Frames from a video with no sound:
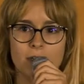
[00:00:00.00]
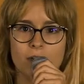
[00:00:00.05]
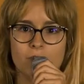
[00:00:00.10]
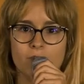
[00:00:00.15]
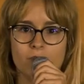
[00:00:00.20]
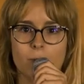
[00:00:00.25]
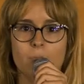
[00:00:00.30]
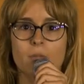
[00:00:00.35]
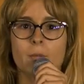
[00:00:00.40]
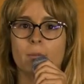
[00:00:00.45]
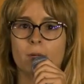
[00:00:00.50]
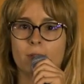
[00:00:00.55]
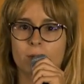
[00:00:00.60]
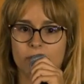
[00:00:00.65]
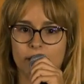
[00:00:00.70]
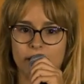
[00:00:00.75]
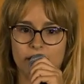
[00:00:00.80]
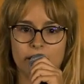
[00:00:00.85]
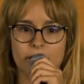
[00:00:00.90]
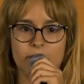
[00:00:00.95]
from the
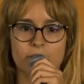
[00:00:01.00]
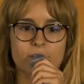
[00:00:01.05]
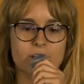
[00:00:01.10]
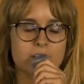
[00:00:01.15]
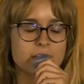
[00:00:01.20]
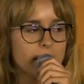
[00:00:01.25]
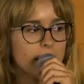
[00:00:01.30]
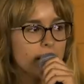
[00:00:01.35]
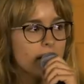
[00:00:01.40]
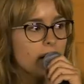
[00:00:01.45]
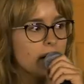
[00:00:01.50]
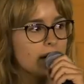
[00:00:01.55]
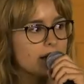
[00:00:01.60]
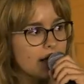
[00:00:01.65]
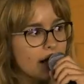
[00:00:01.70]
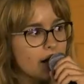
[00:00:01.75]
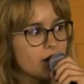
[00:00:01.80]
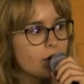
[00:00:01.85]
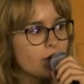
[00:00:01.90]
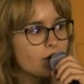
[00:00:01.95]
perspective
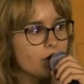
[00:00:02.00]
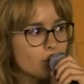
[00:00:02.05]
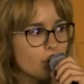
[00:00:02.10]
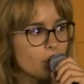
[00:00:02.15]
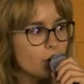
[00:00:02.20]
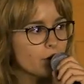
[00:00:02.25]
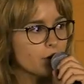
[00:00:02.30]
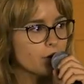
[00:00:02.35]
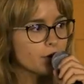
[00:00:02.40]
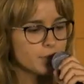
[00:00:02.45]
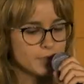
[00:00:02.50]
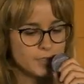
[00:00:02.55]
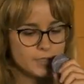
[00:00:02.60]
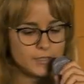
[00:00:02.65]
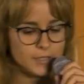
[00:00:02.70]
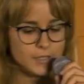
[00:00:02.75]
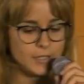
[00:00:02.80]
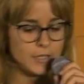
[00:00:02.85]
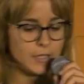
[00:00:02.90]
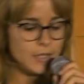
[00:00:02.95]
side of the workers.
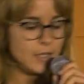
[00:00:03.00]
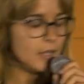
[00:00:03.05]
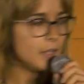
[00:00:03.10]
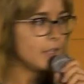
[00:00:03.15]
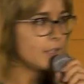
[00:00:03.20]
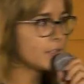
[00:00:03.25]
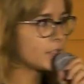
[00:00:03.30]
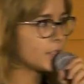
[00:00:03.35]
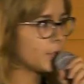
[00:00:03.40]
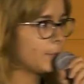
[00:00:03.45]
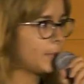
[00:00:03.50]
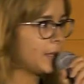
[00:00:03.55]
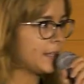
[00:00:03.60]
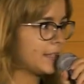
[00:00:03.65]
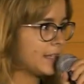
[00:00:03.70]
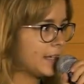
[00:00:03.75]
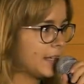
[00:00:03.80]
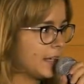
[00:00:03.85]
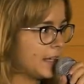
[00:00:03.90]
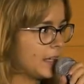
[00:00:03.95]
So
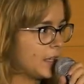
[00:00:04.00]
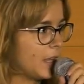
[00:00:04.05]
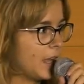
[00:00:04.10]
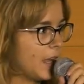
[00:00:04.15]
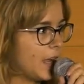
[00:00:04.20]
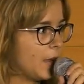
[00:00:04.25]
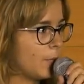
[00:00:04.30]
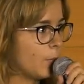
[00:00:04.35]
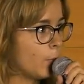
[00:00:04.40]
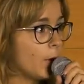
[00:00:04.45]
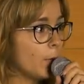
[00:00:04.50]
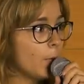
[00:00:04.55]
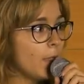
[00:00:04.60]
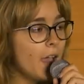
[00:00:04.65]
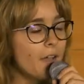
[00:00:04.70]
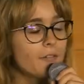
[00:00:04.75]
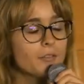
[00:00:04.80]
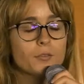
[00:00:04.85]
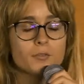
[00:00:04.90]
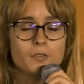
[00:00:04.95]
basically, why we
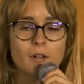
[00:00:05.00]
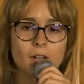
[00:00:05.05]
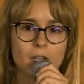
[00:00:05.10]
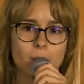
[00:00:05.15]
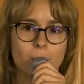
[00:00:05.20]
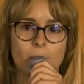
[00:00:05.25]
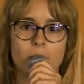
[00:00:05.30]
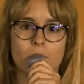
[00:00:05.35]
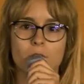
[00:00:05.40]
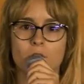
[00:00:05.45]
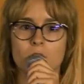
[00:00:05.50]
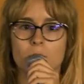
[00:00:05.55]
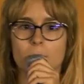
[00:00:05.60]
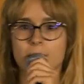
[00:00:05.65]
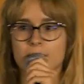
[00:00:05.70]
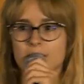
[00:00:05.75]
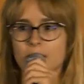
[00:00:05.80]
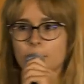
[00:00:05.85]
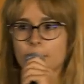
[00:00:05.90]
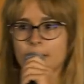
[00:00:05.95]
have to talk about
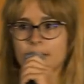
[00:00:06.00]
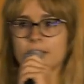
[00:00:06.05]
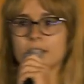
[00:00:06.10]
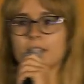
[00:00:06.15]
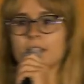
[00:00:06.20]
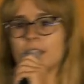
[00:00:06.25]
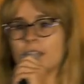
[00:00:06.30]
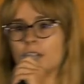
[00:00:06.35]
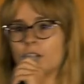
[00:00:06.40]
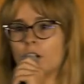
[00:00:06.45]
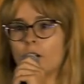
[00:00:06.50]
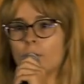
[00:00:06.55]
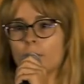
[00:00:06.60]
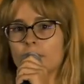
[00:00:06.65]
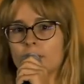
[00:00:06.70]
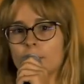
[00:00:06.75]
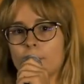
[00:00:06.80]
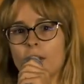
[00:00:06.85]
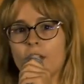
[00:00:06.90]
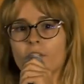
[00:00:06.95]
universal basic income
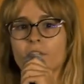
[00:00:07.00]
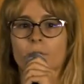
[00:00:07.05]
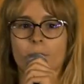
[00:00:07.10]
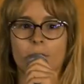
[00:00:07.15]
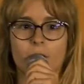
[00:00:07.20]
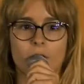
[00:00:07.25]
in the platform